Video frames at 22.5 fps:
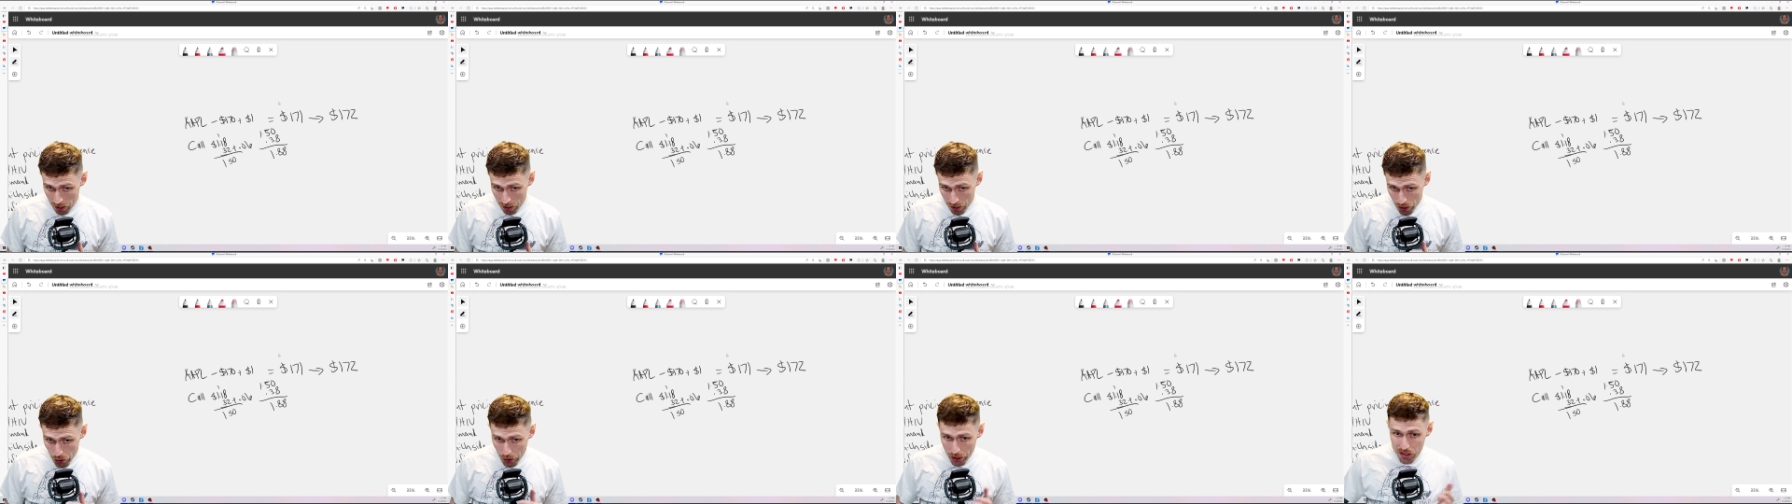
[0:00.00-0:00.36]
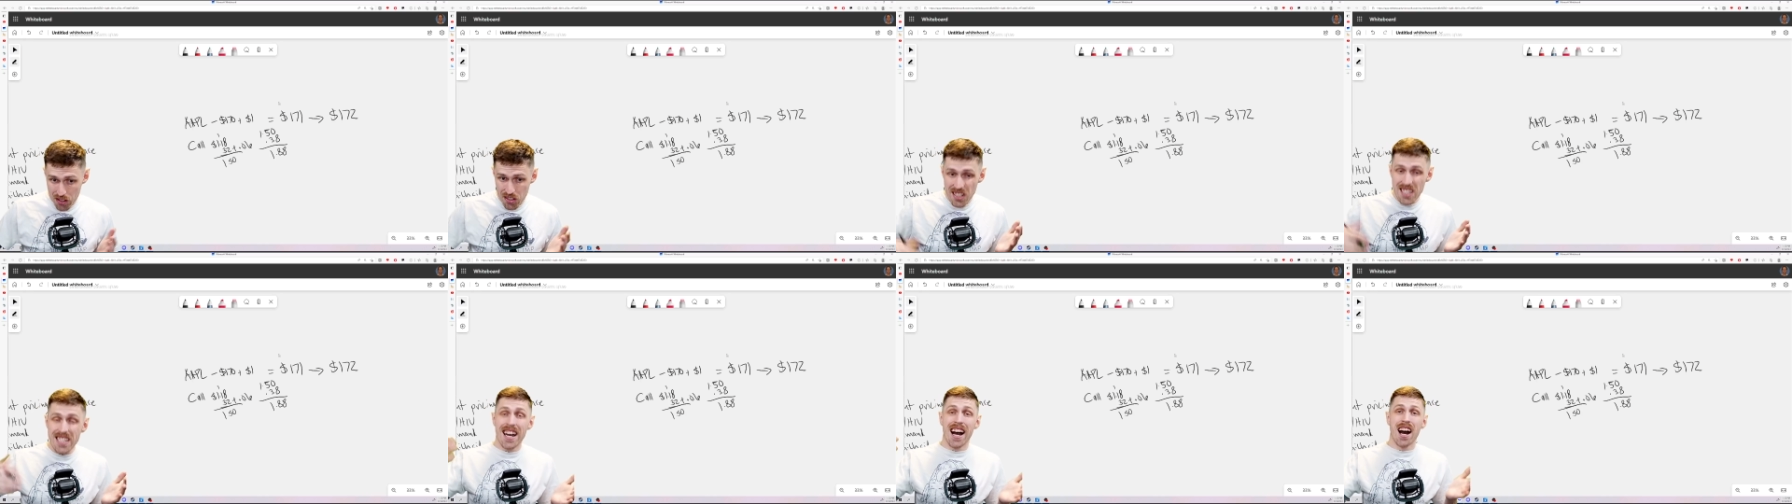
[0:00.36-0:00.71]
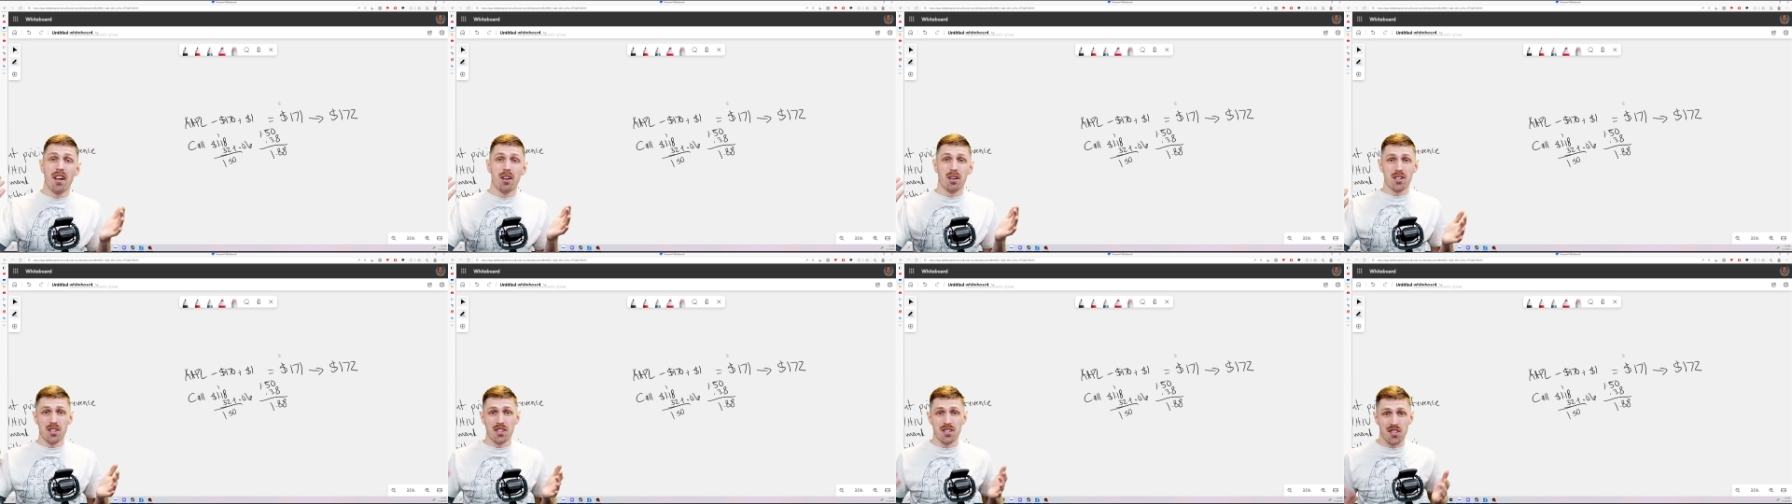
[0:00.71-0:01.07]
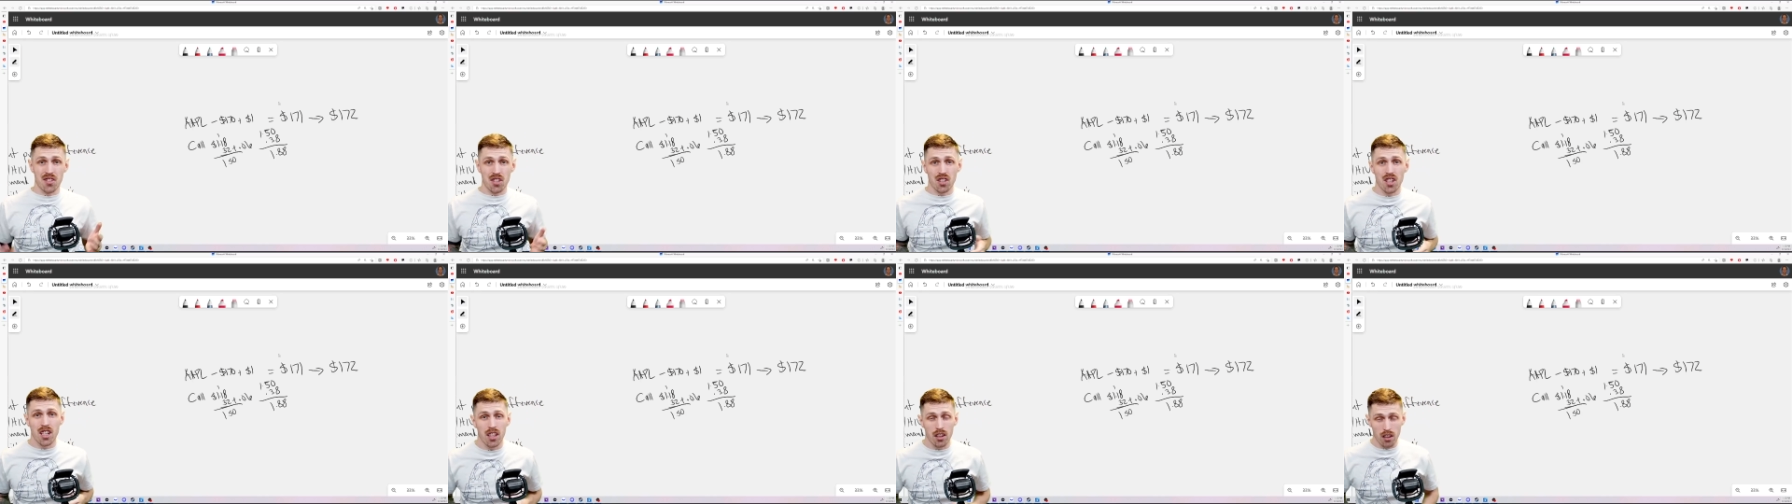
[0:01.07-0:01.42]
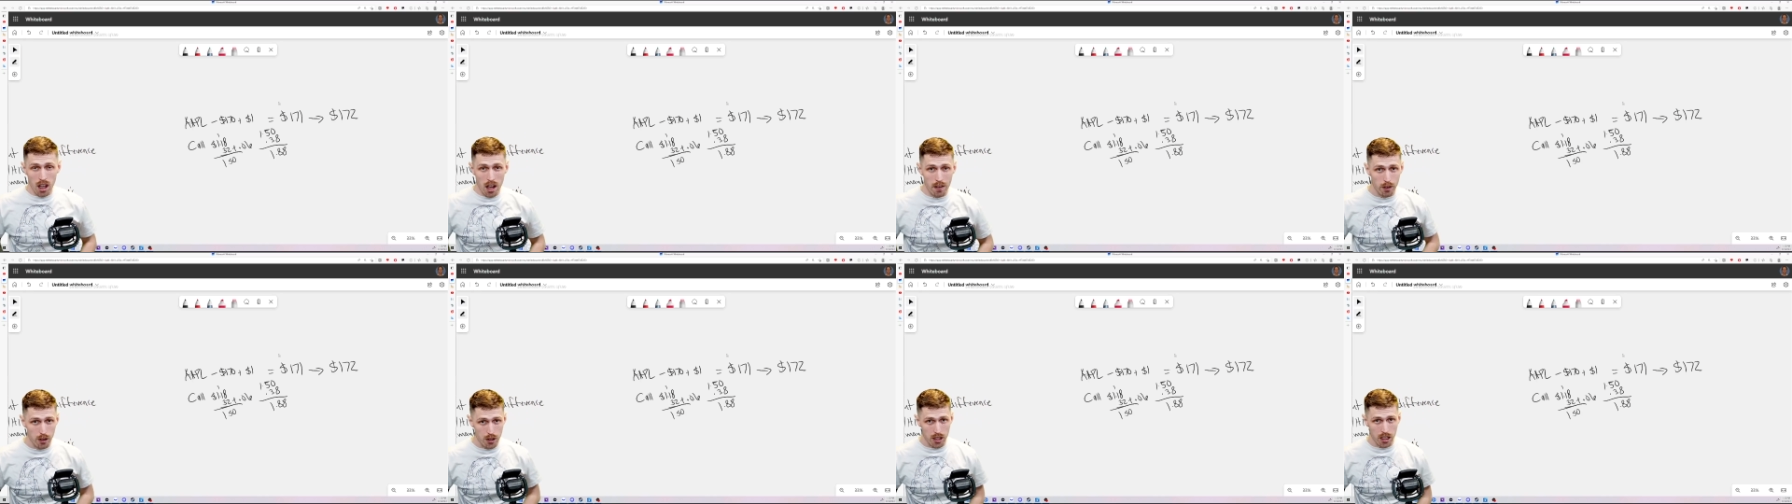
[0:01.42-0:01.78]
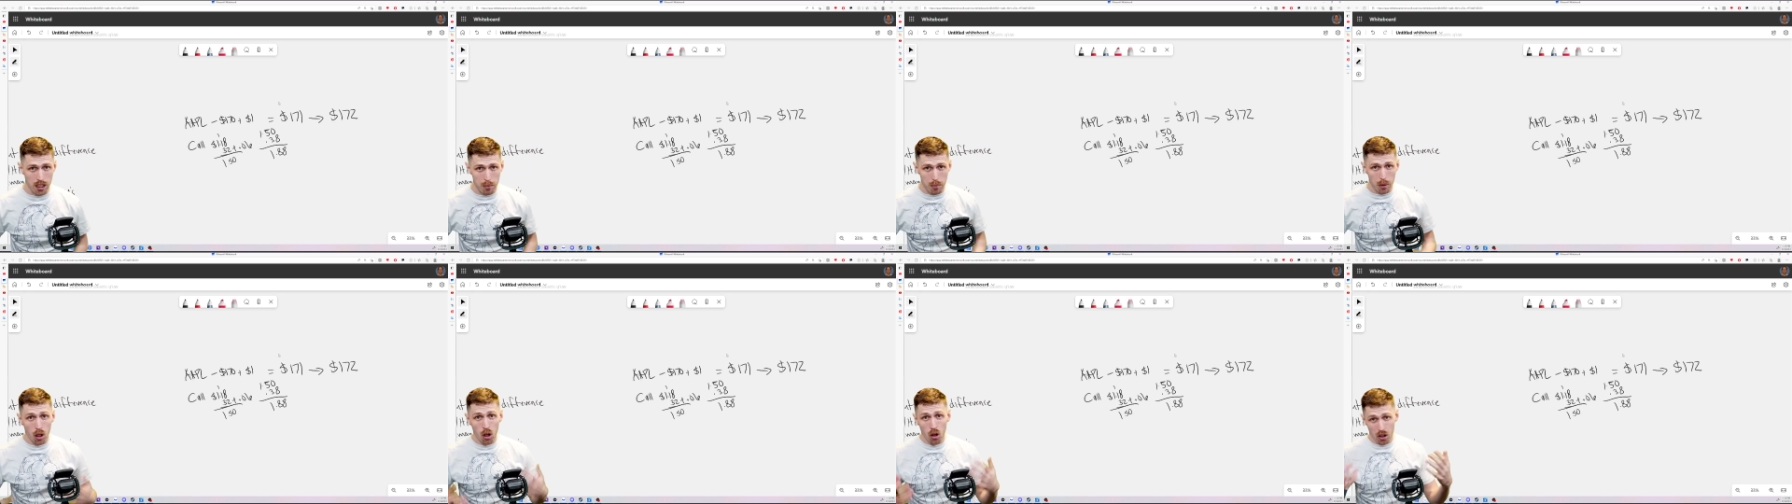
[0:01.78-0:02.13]
You can see how there's insane leveraging
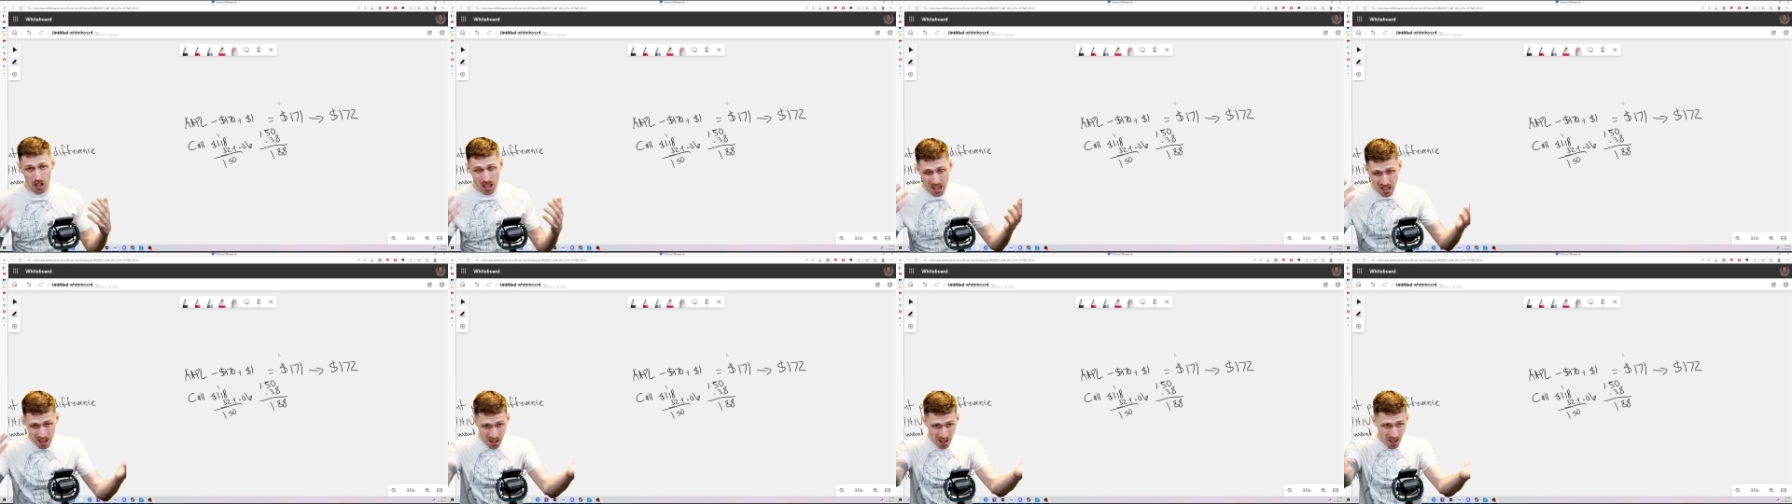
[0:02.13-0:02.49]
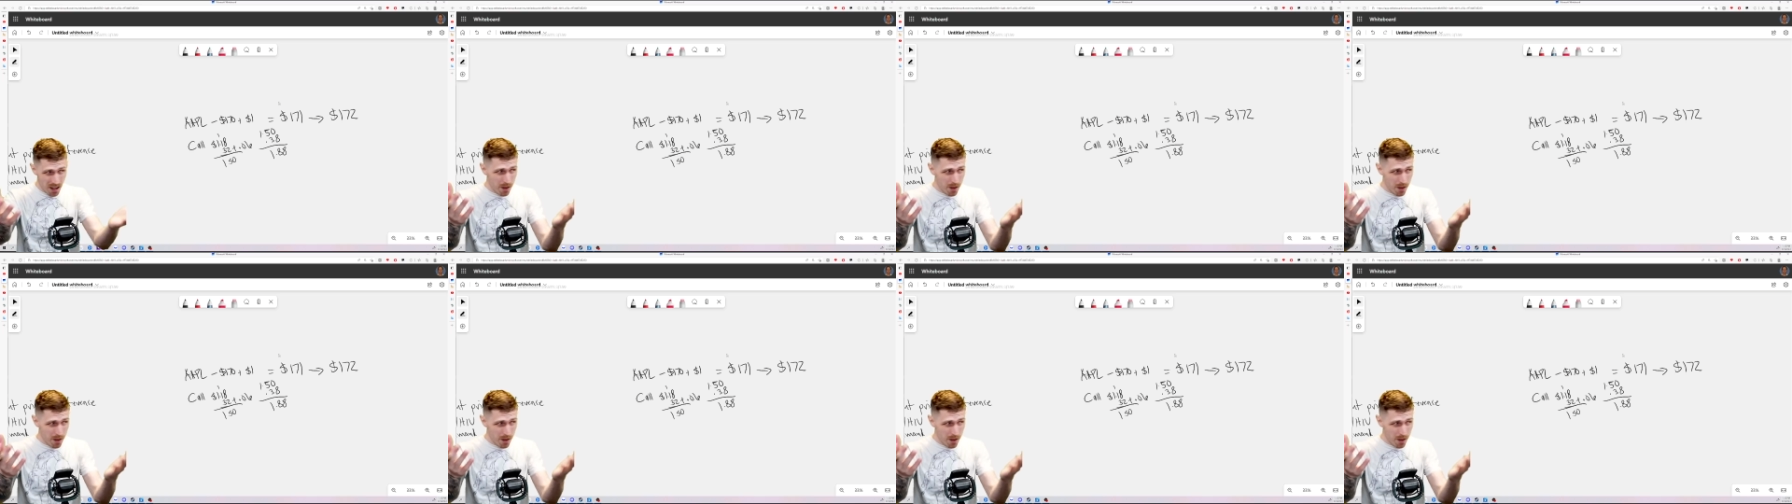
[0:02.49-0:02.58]
ability